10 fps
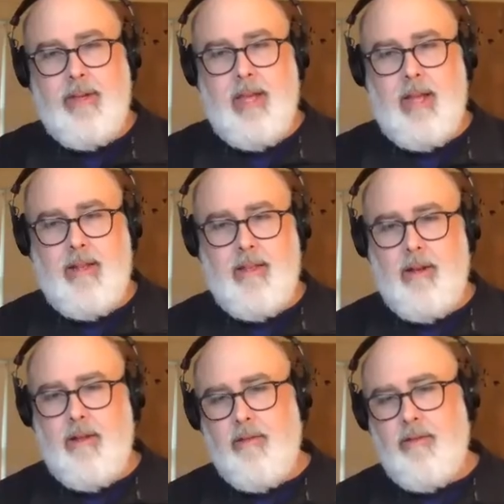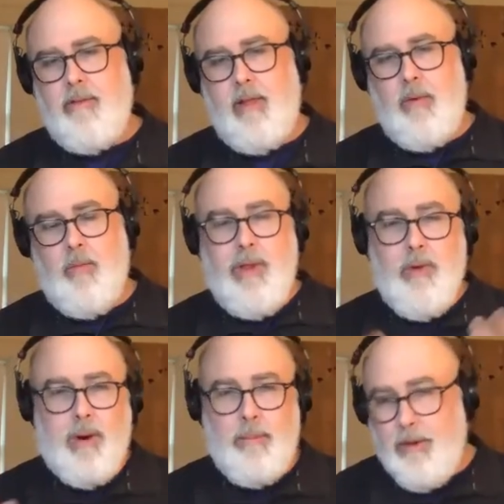date that is like when you
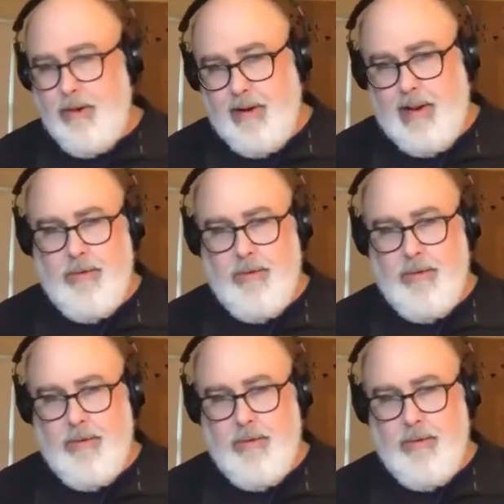uploaded it,